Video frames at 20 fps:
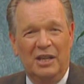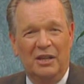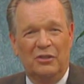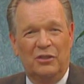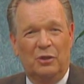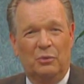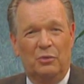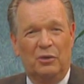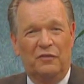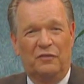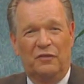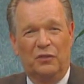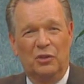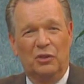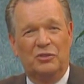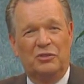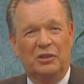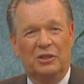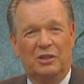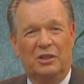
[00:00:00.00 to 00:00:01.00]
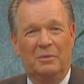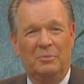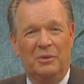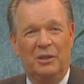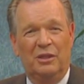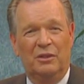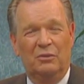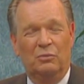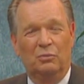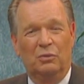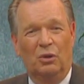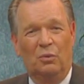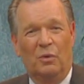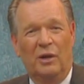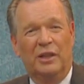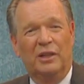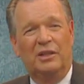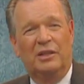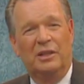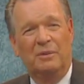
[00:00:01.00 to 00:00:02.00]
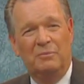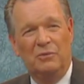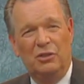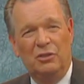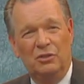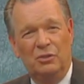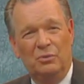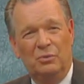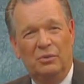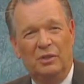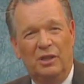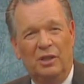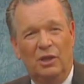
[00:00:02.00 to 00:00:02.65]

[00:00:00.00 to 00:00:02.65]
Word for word: that referrals that come in will want to come to you?